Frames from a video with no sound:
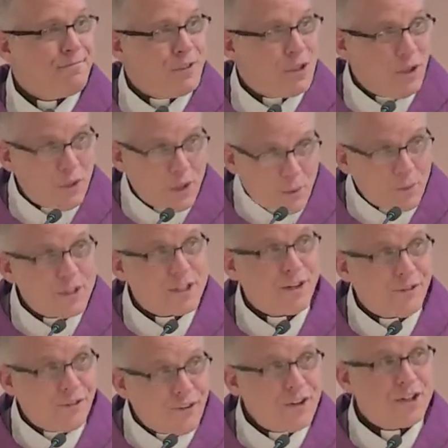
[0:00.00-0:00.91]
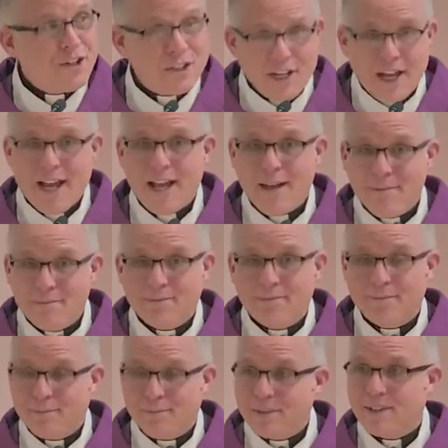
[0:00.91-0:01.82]
So there was a first
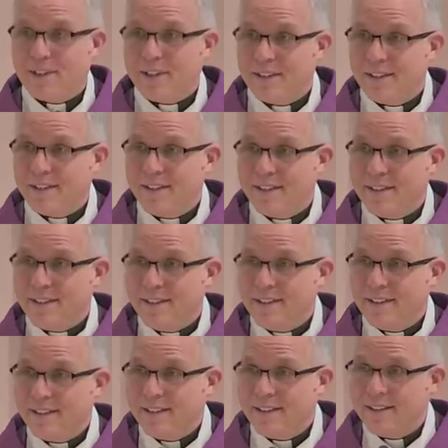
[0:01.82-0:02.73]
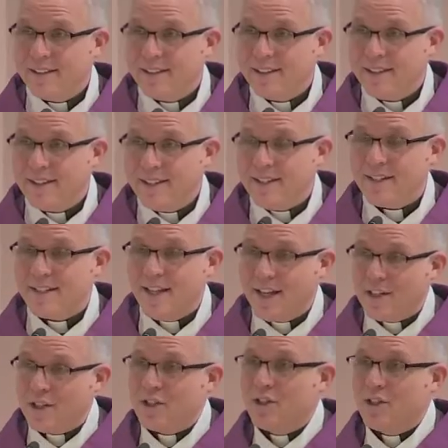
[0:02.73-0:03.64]
time he
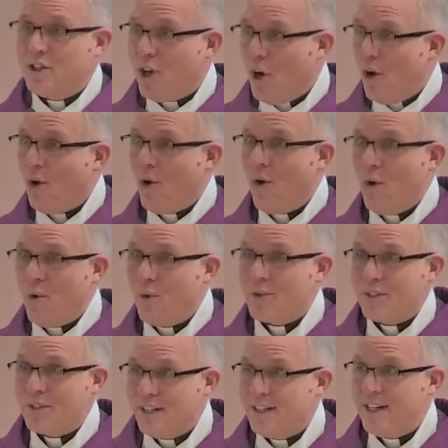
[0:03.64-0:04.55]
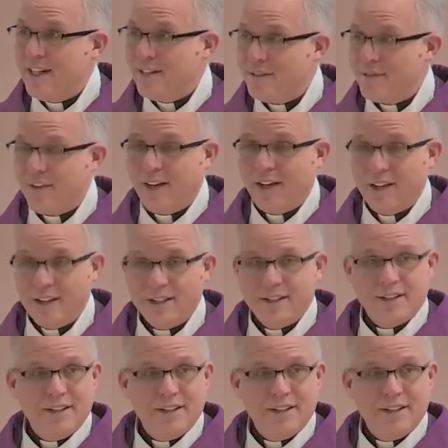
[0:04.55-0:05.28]
said, Go to Nineveh.